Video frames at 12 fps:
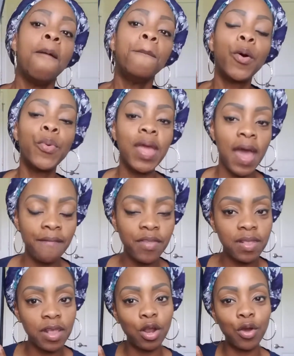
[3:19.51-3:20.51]
But we have
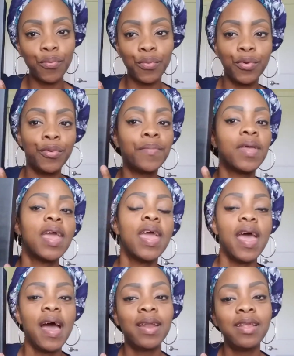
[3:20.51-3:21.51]
this in our room.
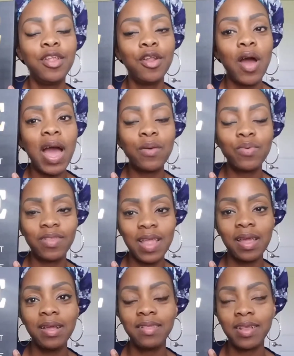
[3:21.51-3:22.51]
And, you know, I was
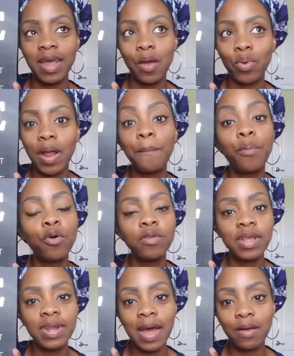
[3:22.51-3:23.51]
thinking today when I
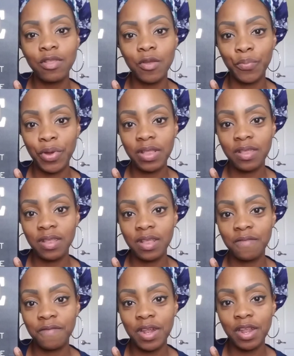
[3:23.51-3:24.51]
pulled it out to bring to
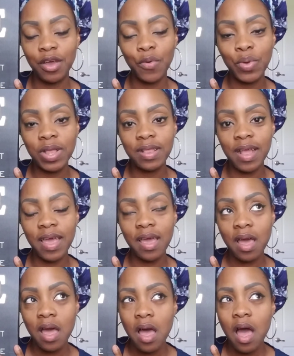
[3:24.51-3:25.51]
this video was like,